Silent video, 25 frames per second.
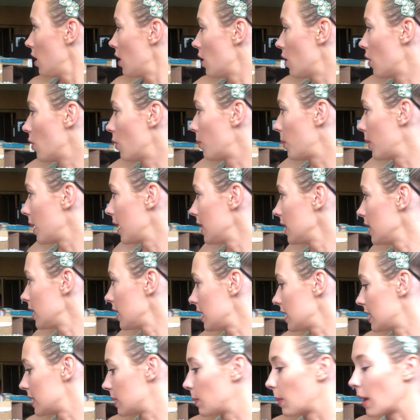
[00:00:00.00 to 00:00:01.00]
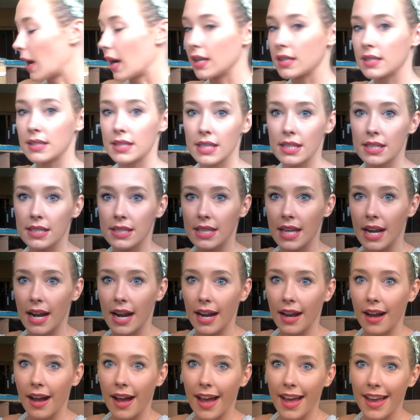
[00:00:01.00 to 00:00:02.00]
open these boxes that I
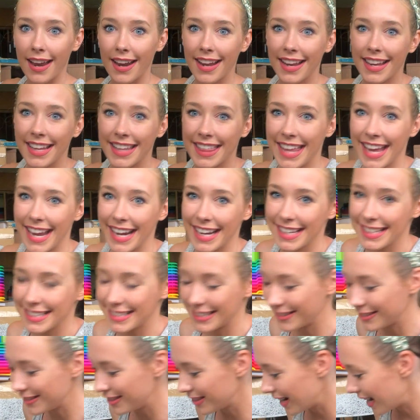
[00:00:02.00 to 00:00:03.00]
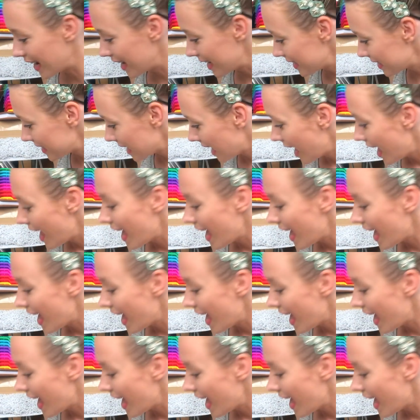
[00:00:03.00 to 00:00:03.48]
got that I showed you guys.